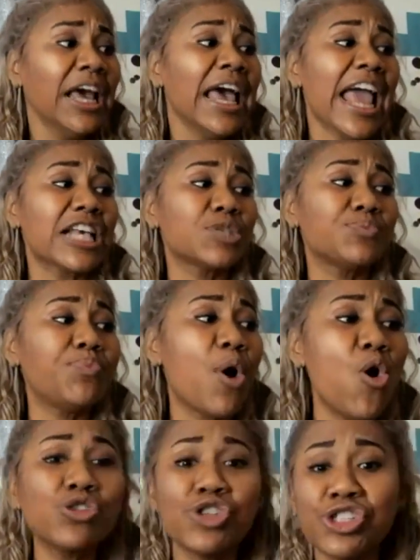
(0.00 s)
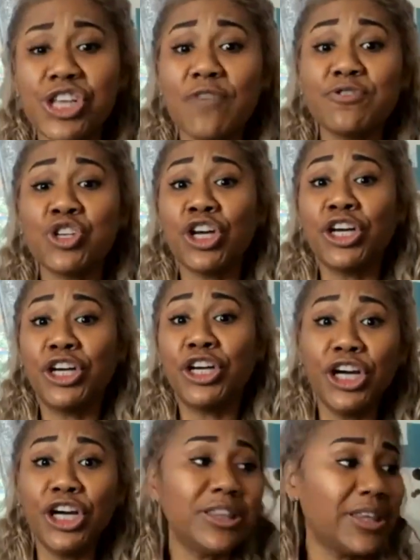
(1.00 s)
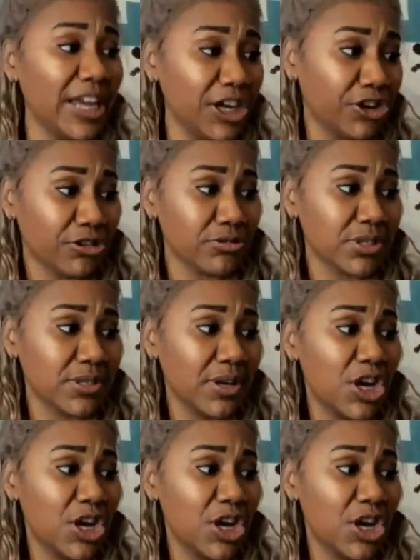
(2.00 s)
Expose yourself to good thinkers.